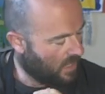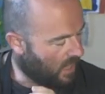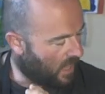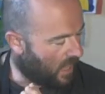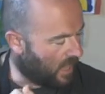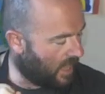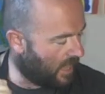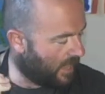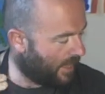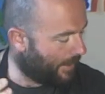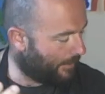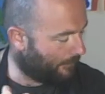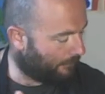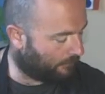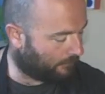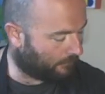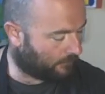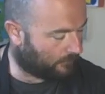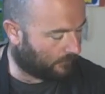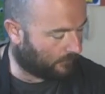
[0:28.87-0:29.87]

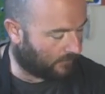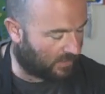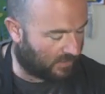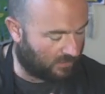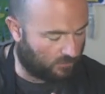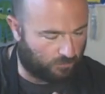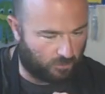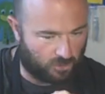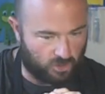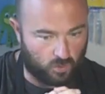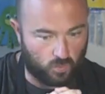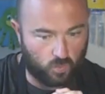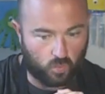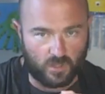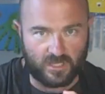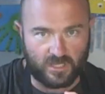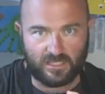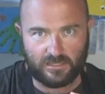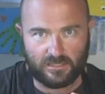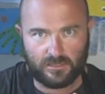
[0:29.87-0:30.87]
But you
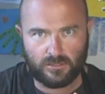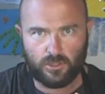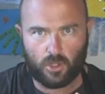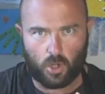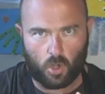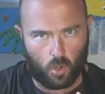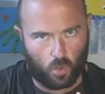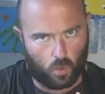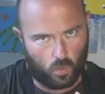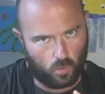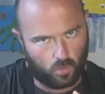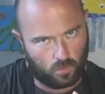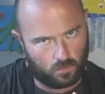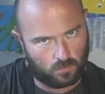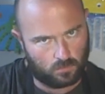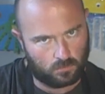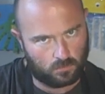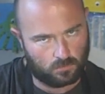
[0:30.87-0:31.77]
will know